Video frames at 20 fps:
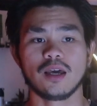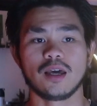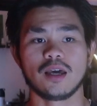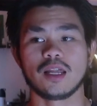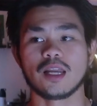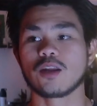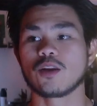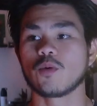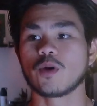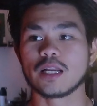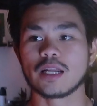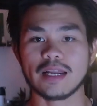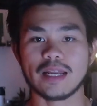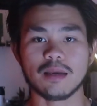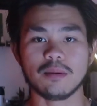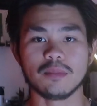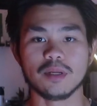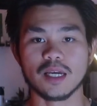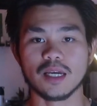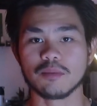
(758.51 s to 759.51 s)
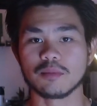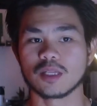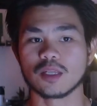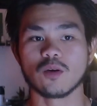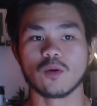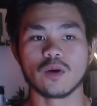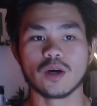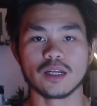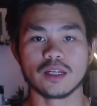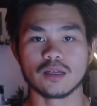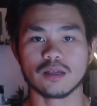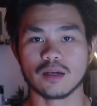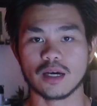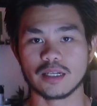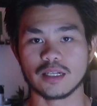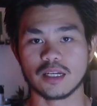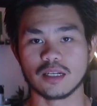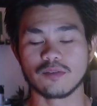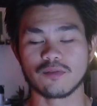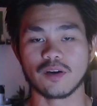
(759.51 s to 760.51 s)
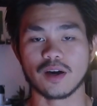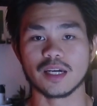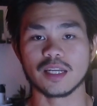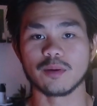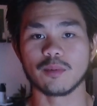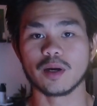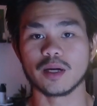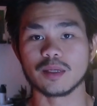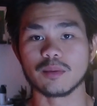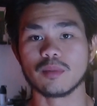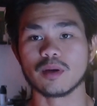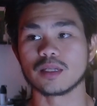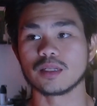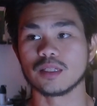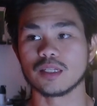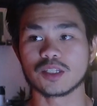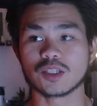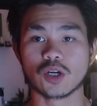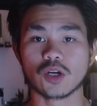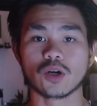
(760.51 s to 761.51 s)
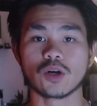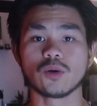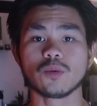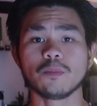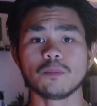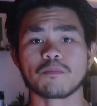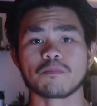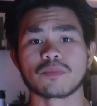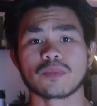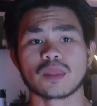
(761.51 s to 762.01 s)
And I don't want to name names, I don't want to identify anybody, but this girl,